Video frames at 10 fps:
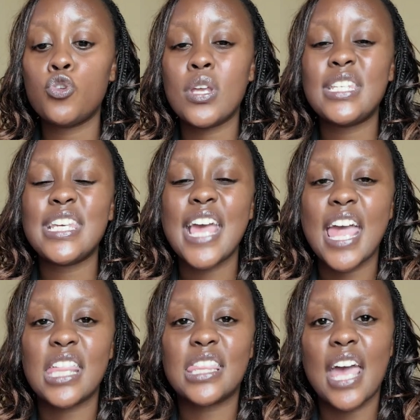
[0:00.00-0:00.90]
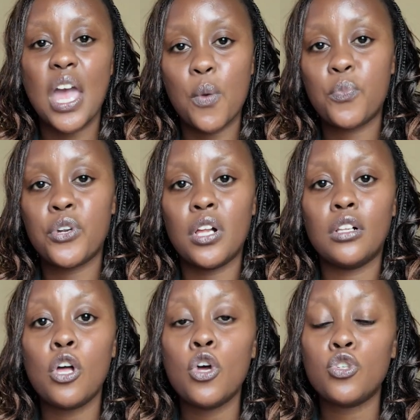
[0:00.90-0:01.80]
28th
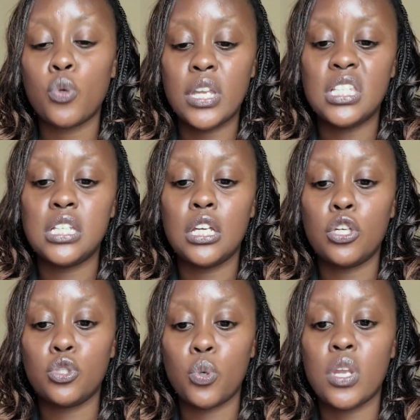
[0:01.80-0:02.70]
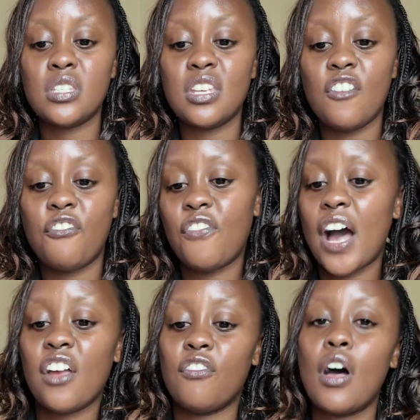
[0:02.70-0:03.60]
April
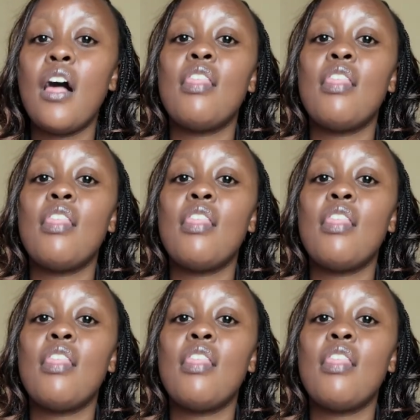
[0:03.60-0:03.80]
2025.